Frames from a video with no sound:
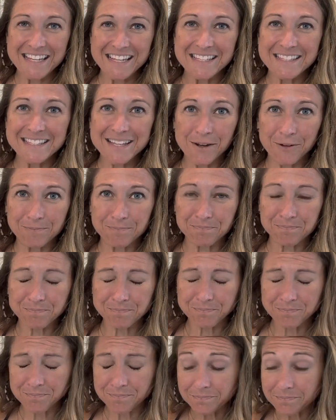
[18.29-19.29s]
So
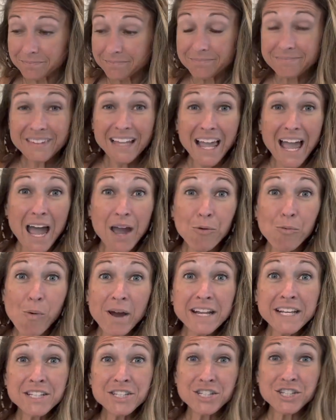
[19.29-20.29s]
I
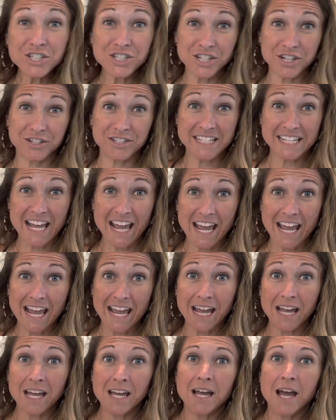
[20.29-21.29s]
wanted to share
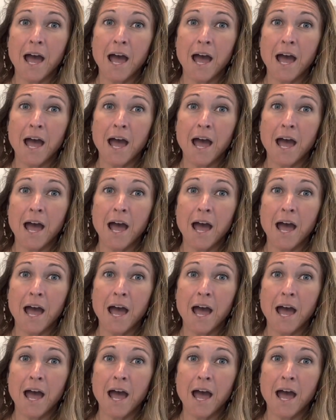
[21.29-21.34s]
today